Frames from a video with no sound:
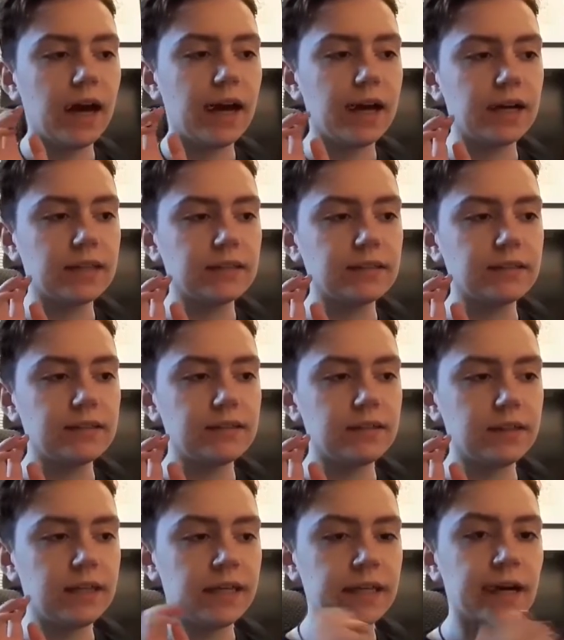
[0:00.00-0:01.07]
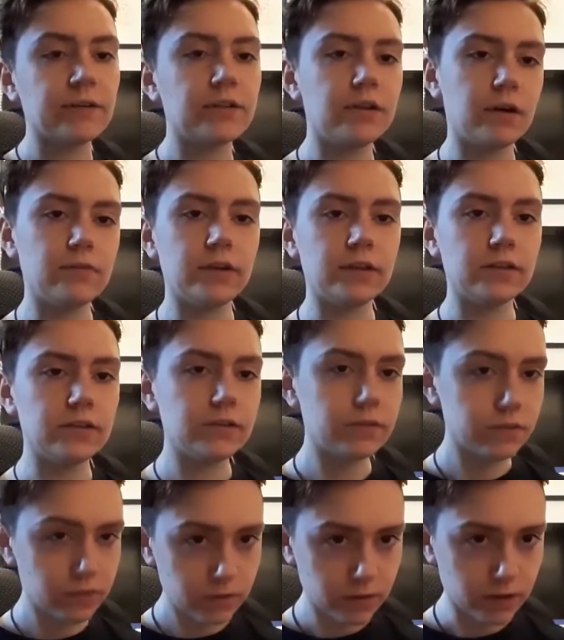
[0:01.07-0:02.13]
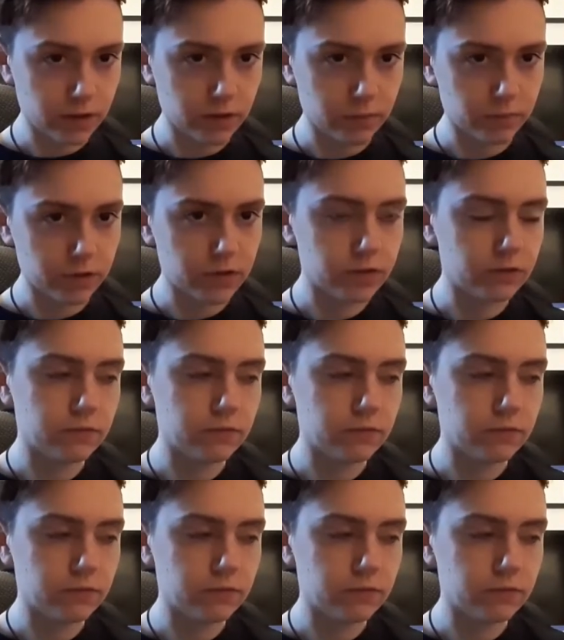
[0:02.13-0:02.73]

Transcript: and he counted our fingers, uh, which